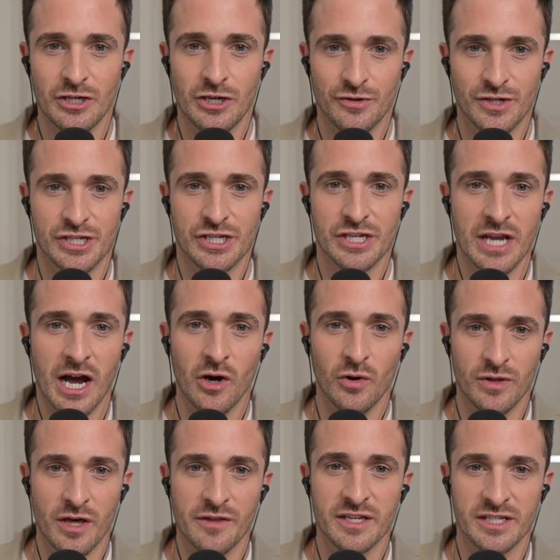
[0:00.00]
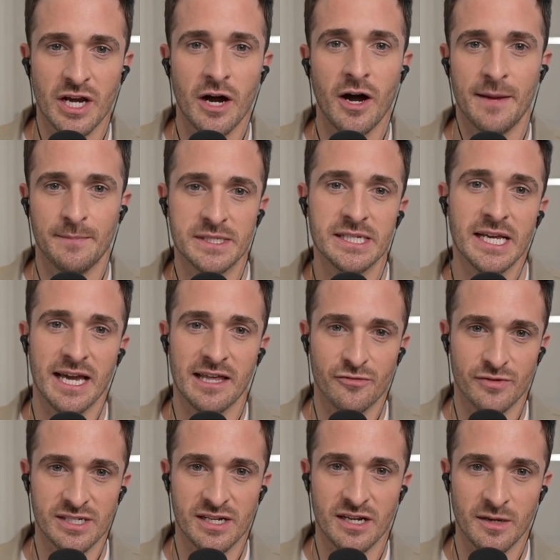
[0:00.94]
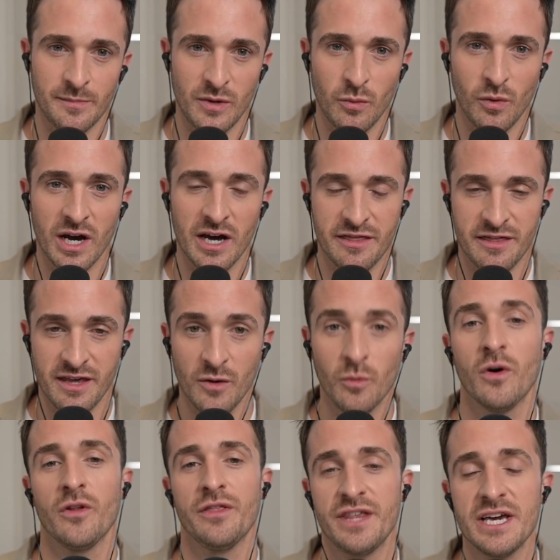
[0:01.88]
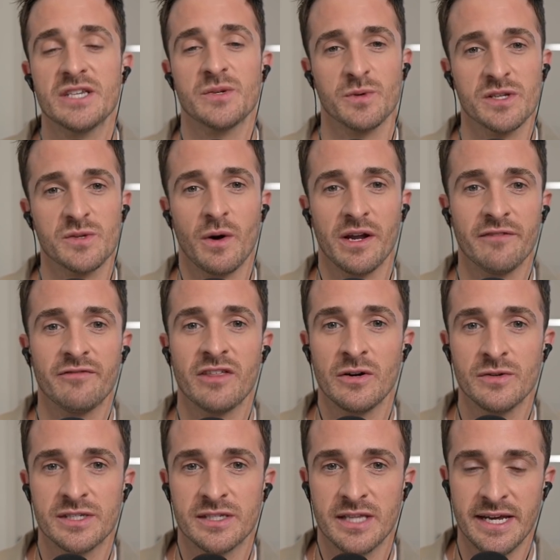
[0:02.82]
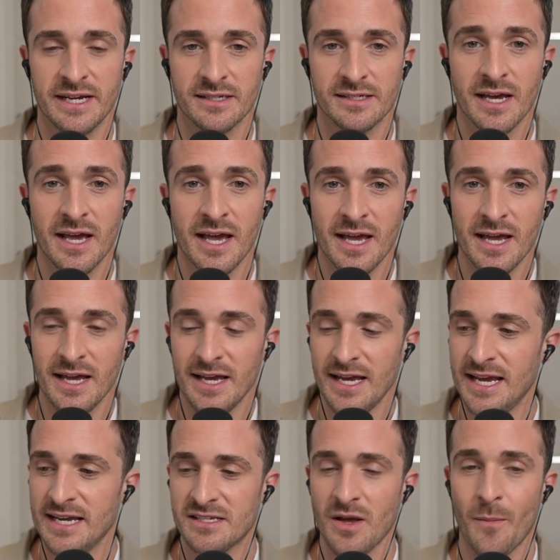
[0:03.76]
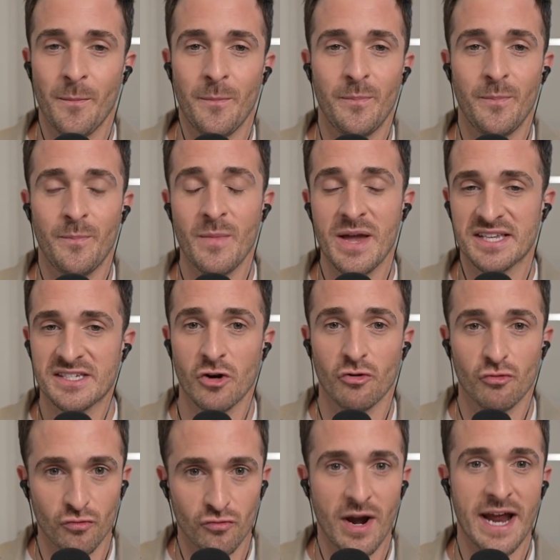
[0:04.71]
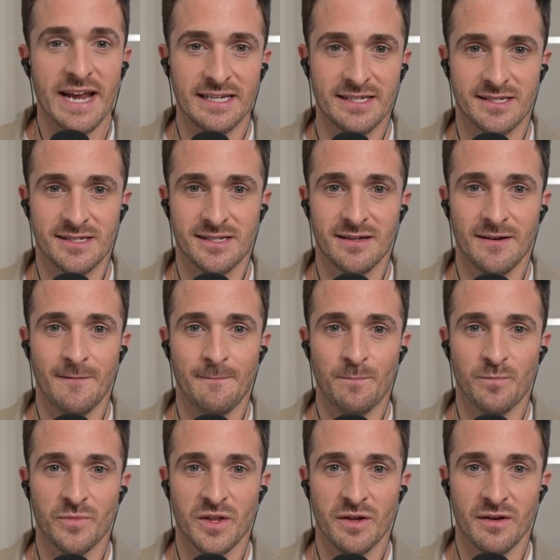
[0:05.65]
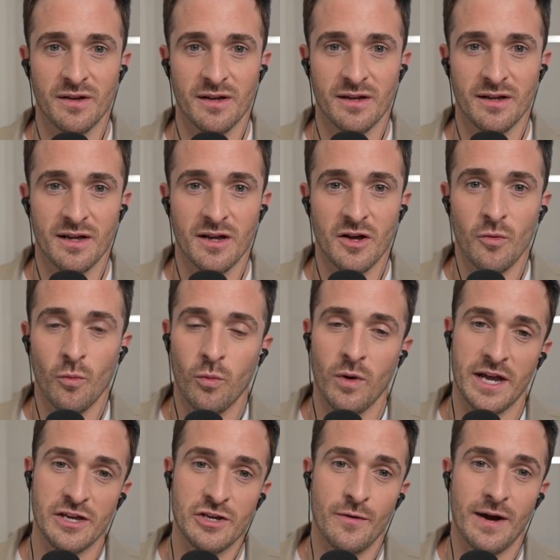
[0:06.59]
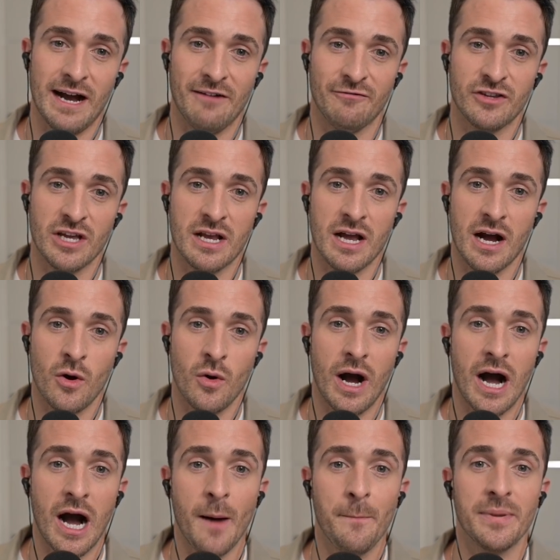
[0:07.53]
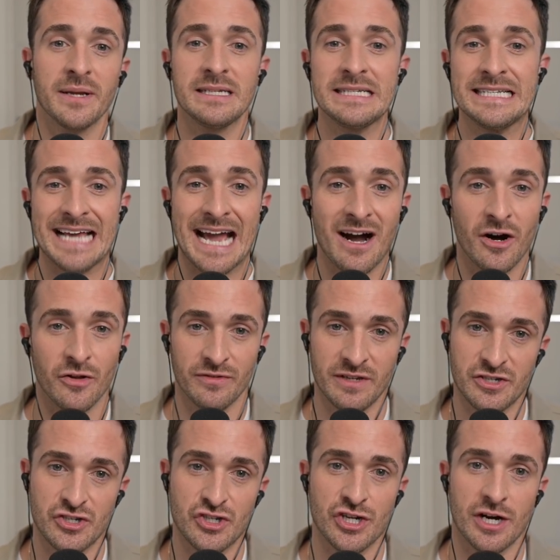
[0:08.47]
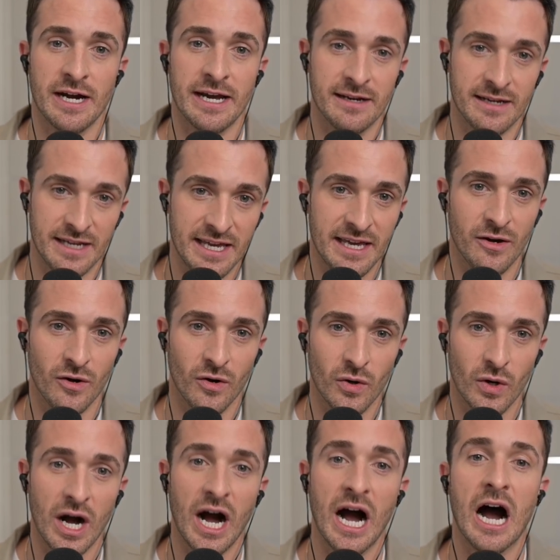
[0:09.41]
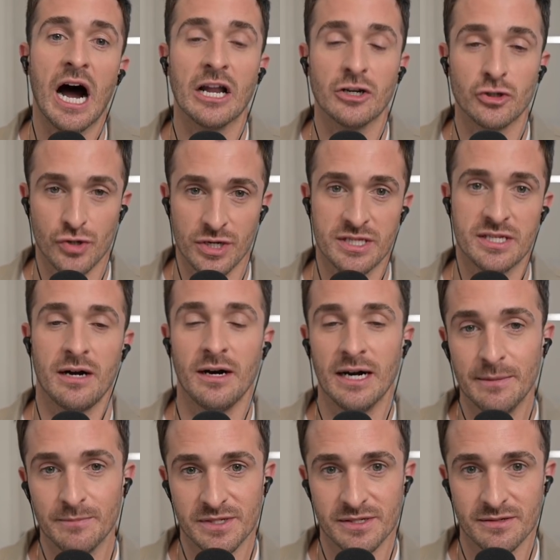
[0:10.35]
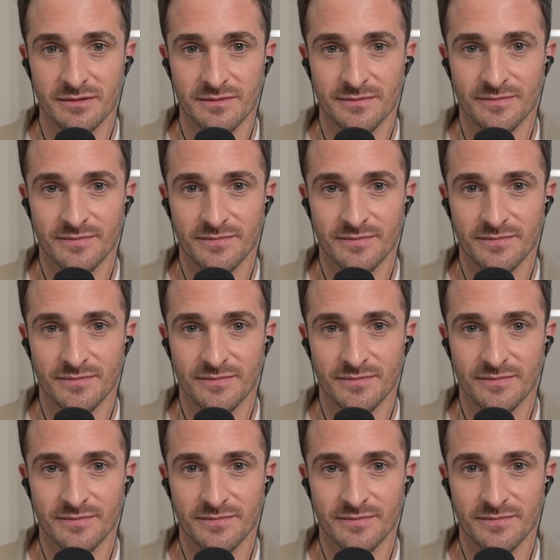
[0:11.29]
you just know that the time together is going to be worth it. Well, this was one of those things. It is a It's a race where you have to go up and down this giant hill a hundred times.